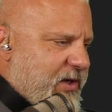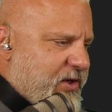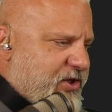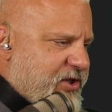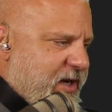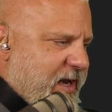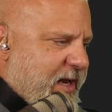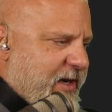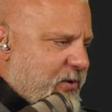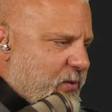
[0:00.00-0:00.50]

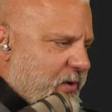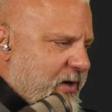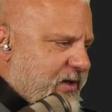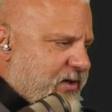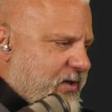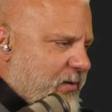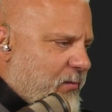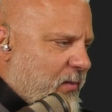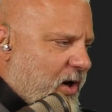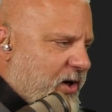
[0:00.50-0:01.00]
January
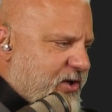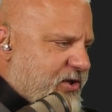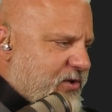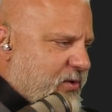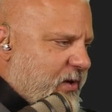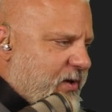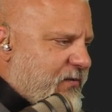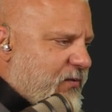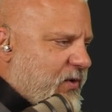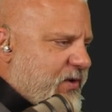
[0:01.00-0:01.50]
to March
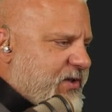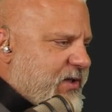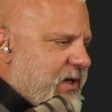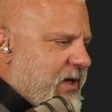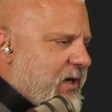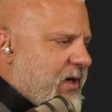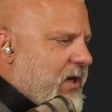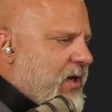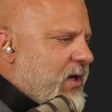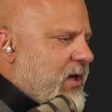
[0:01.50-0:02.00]
2014.